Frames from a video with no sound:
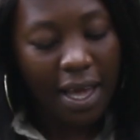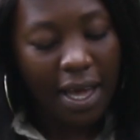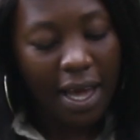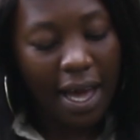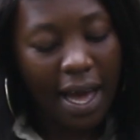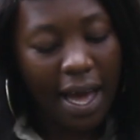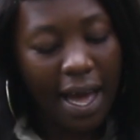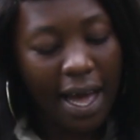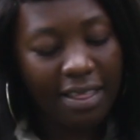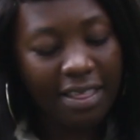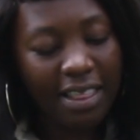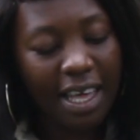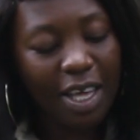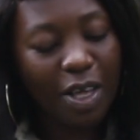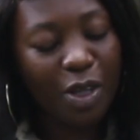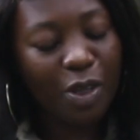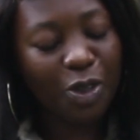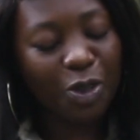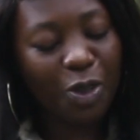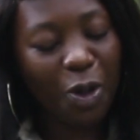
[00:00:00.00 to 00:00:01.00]

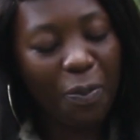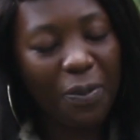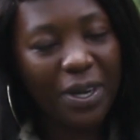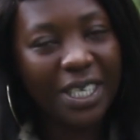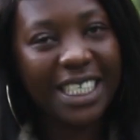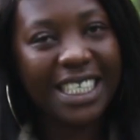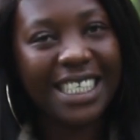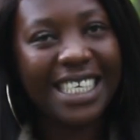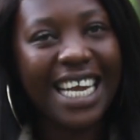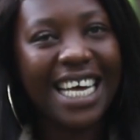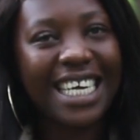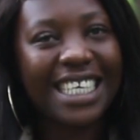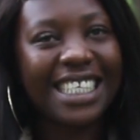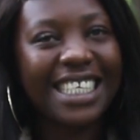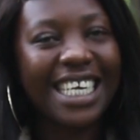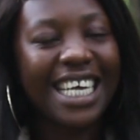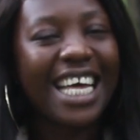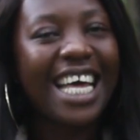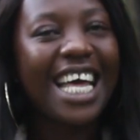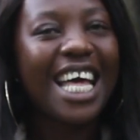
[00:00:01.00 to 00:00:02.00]
Thank you so much,
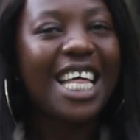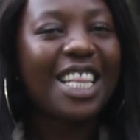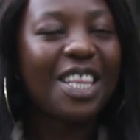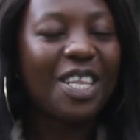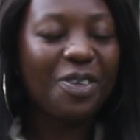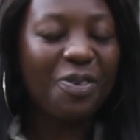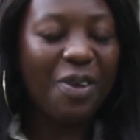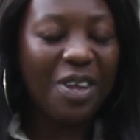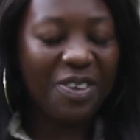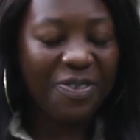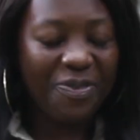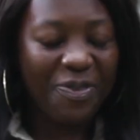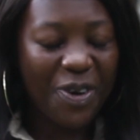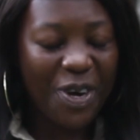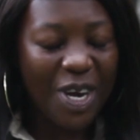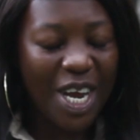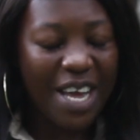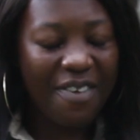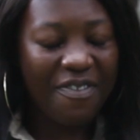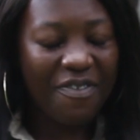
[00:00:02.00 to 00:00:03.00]
Tinashe. This was
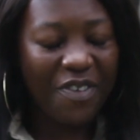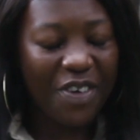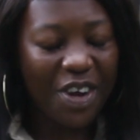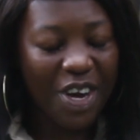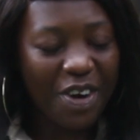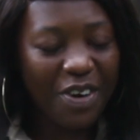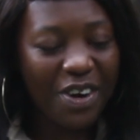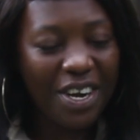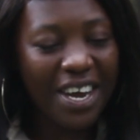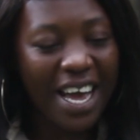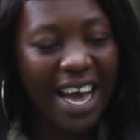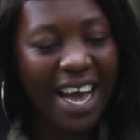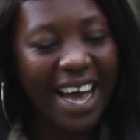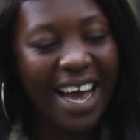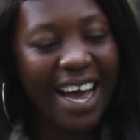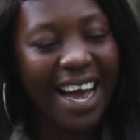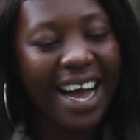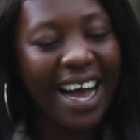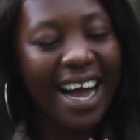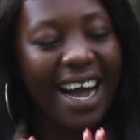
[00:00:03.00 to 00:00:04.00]
a very
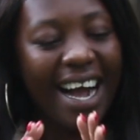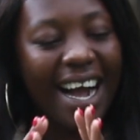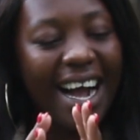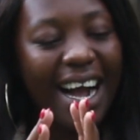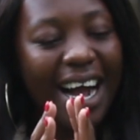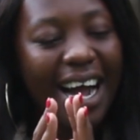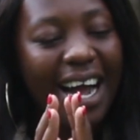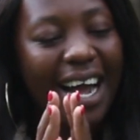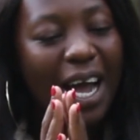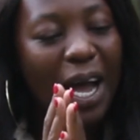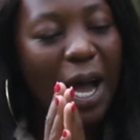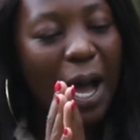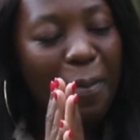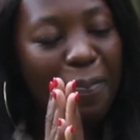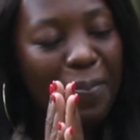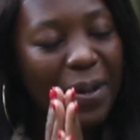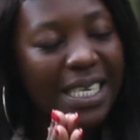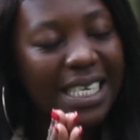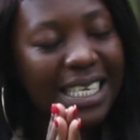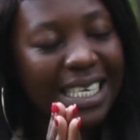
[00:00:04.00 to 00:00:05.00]
a
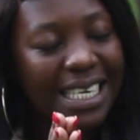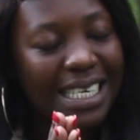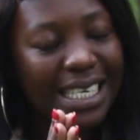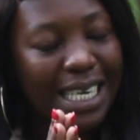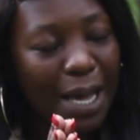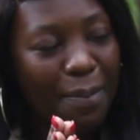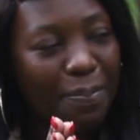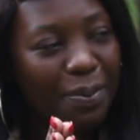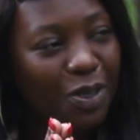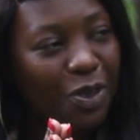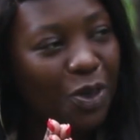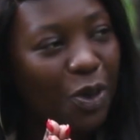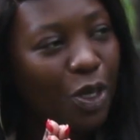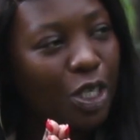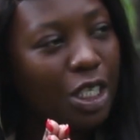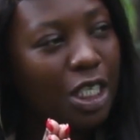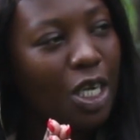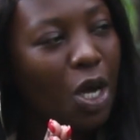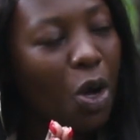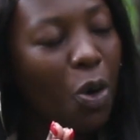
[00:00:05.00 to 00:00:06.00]
pertinent
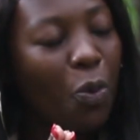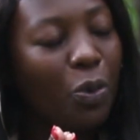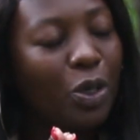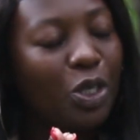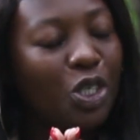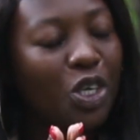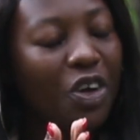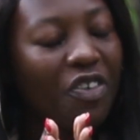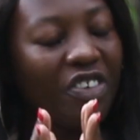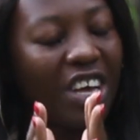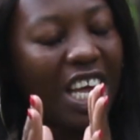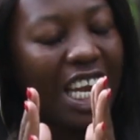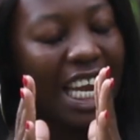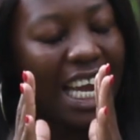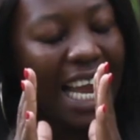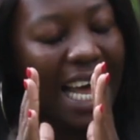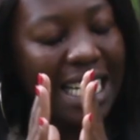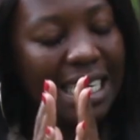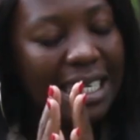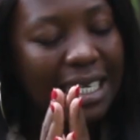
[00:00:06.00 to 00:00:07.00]
episode, which you have
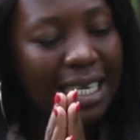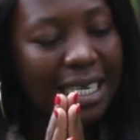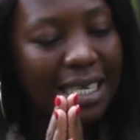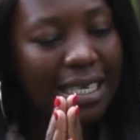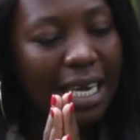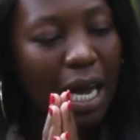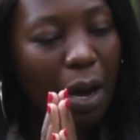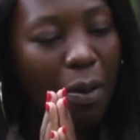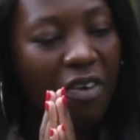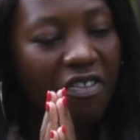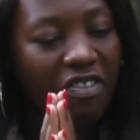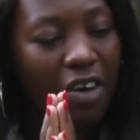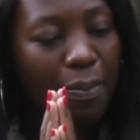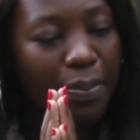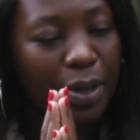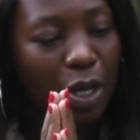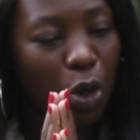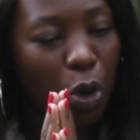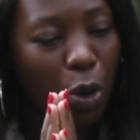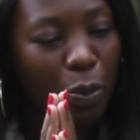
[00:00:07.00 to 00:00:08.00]
enlightened our
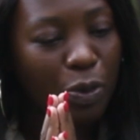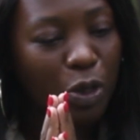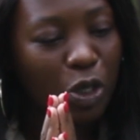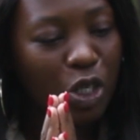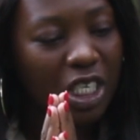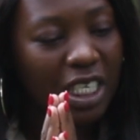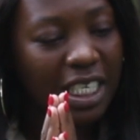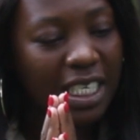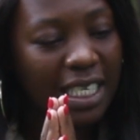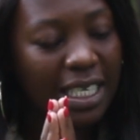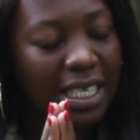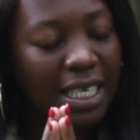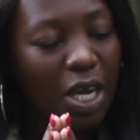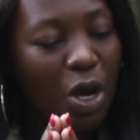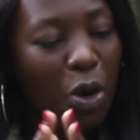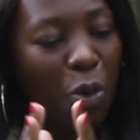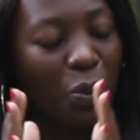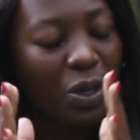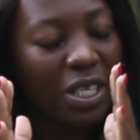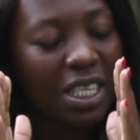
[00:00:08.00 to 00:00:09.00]
farming community
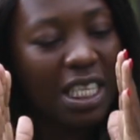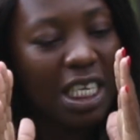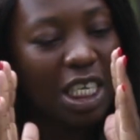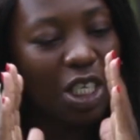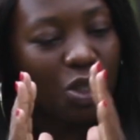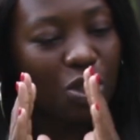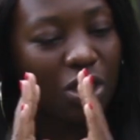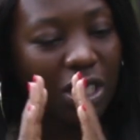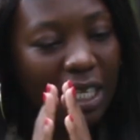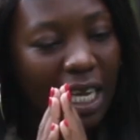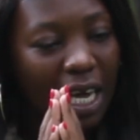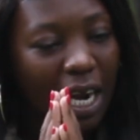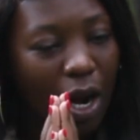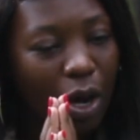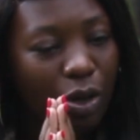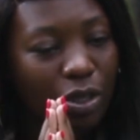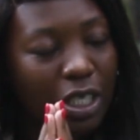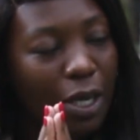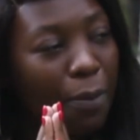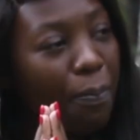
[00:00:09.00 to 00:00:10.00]
with issues
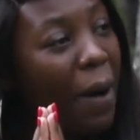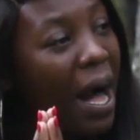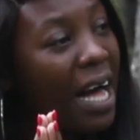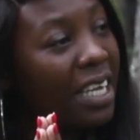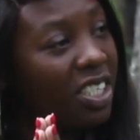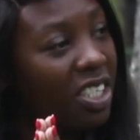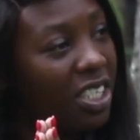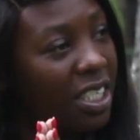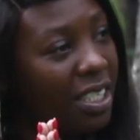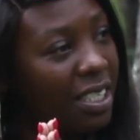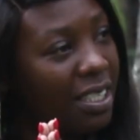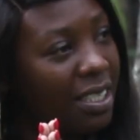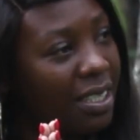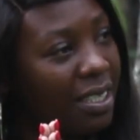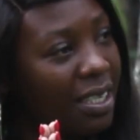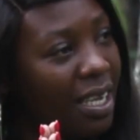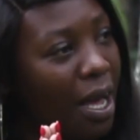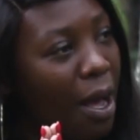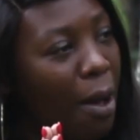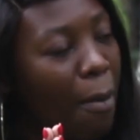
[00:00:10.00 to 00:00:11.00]
surrounding pastures.
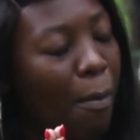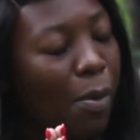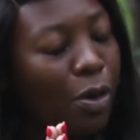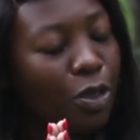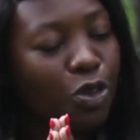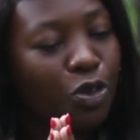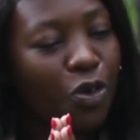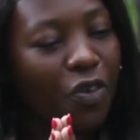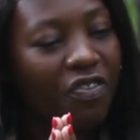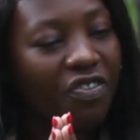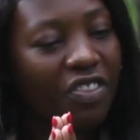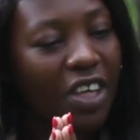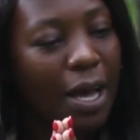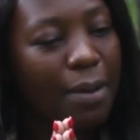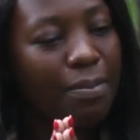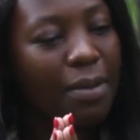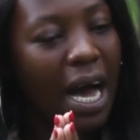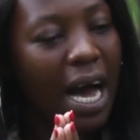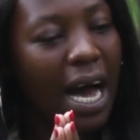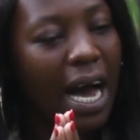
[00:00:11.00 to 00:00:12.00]
Most of
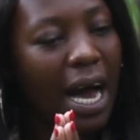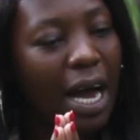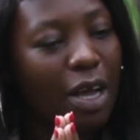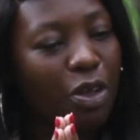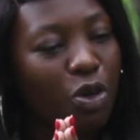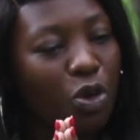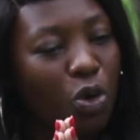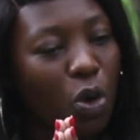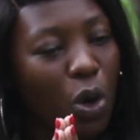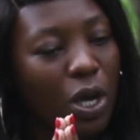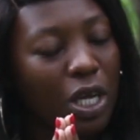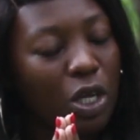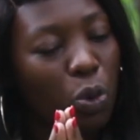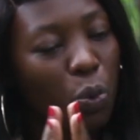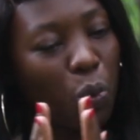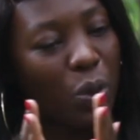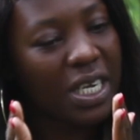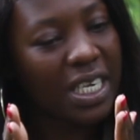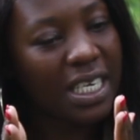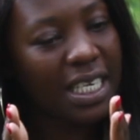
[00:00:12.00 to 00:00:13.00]
them are,
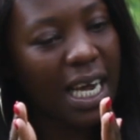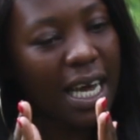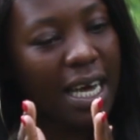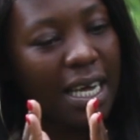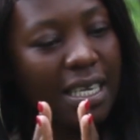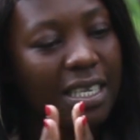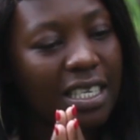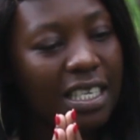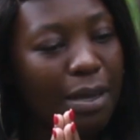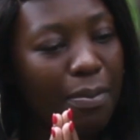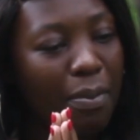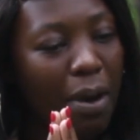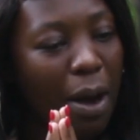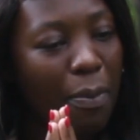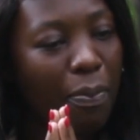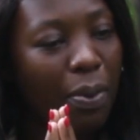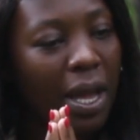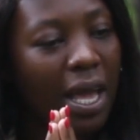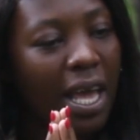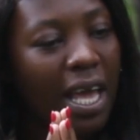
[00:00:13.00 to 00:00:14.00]
in winter in
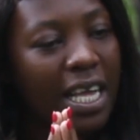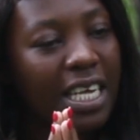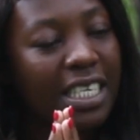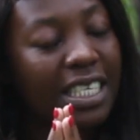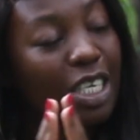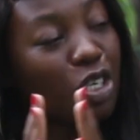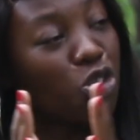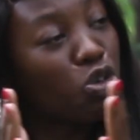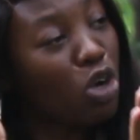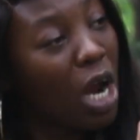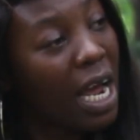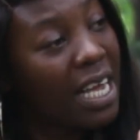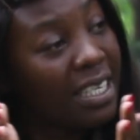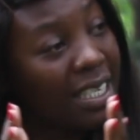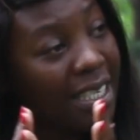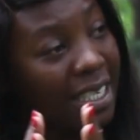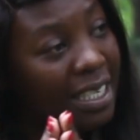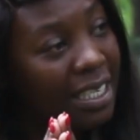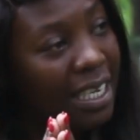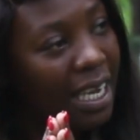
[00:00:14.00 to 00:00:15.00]
Zimbabwe, it's a dry
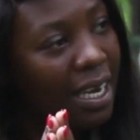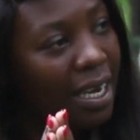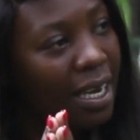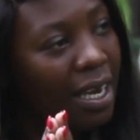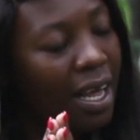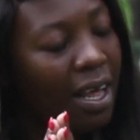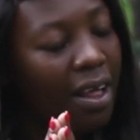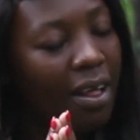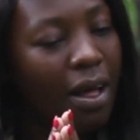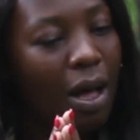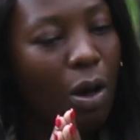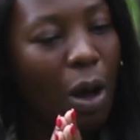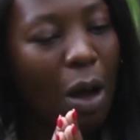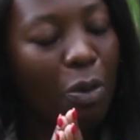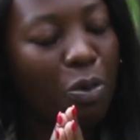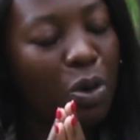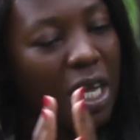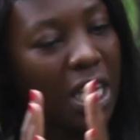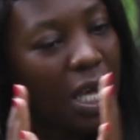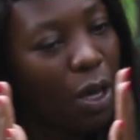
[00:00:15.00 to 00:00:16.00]
season.
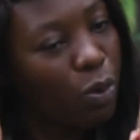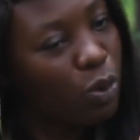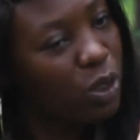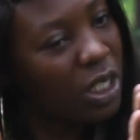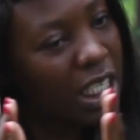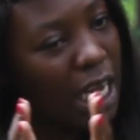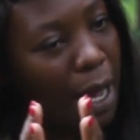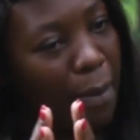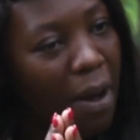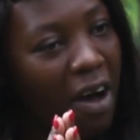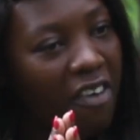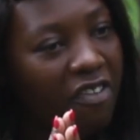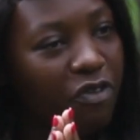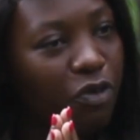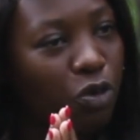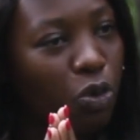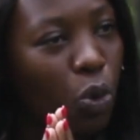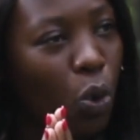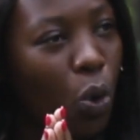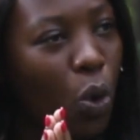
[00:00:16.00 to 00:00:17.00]
Hakunenge kusina
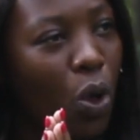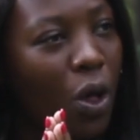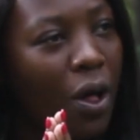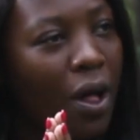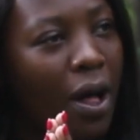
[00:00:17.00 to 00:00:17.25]
mafuro.